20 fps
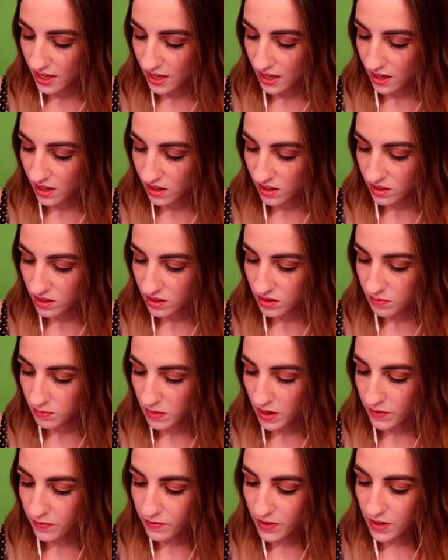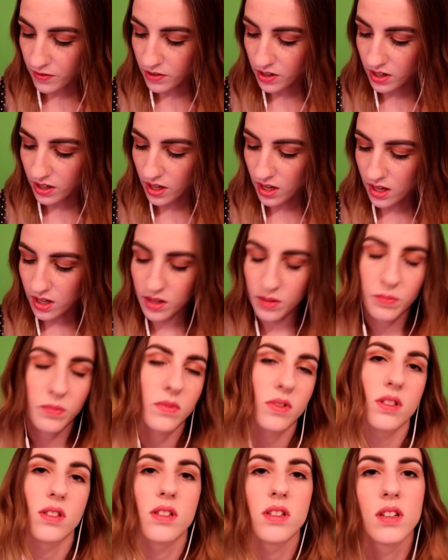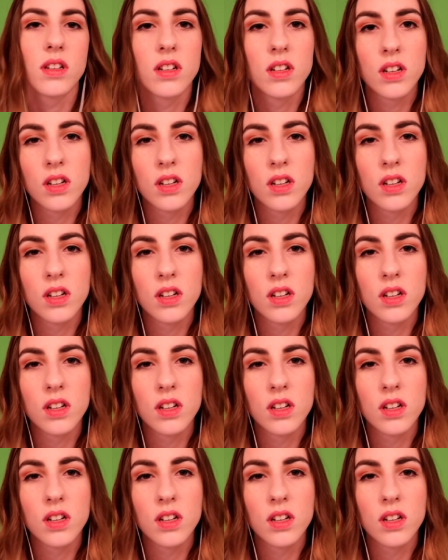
And my favorite games,